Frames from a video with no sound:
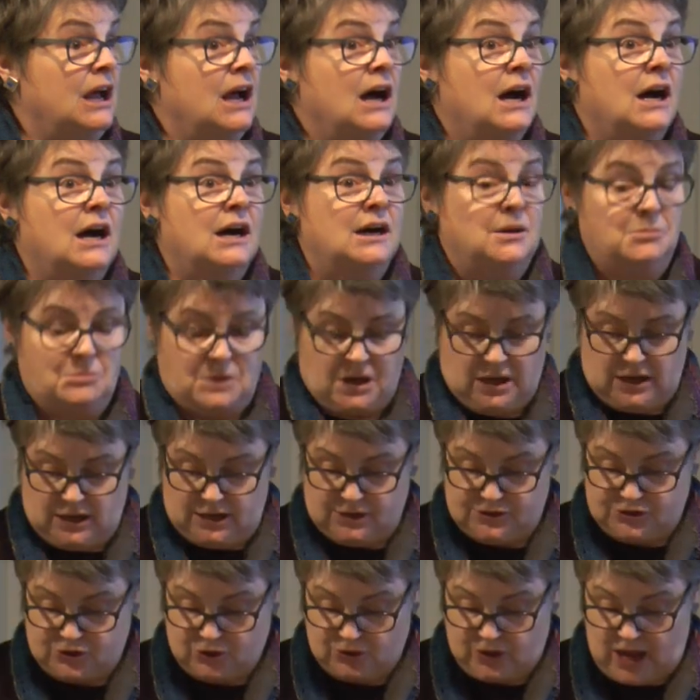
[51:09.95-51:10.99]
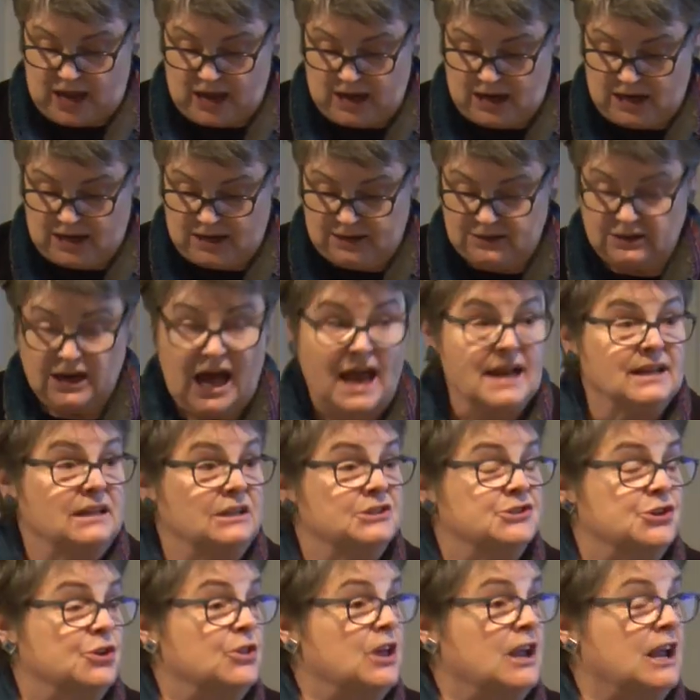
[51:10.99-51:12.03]
Um, uh, so that uh, like,
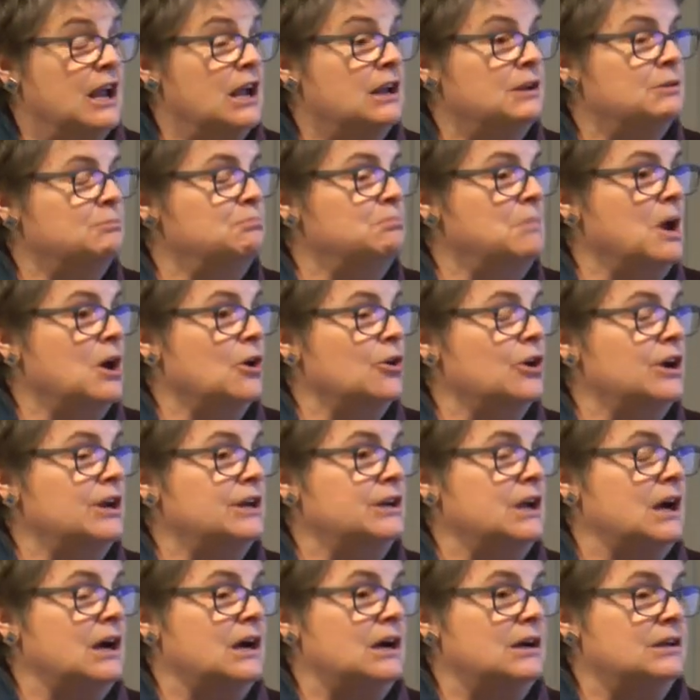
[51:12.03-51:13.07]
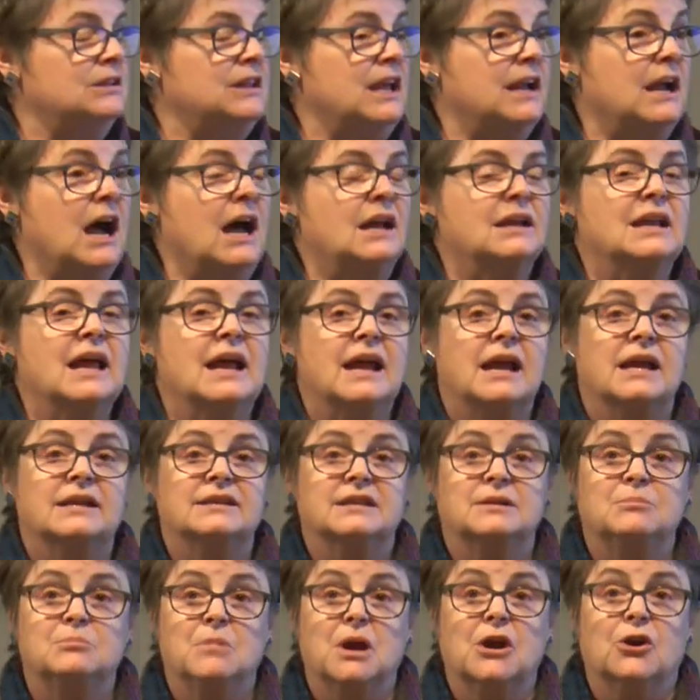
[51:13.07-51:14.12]
so they married, uh, they got land
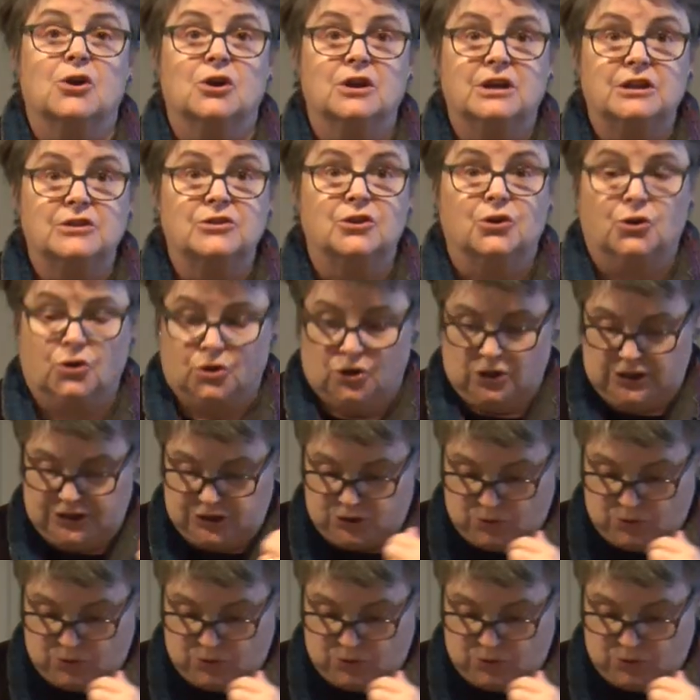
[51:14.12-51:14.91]
and married in their early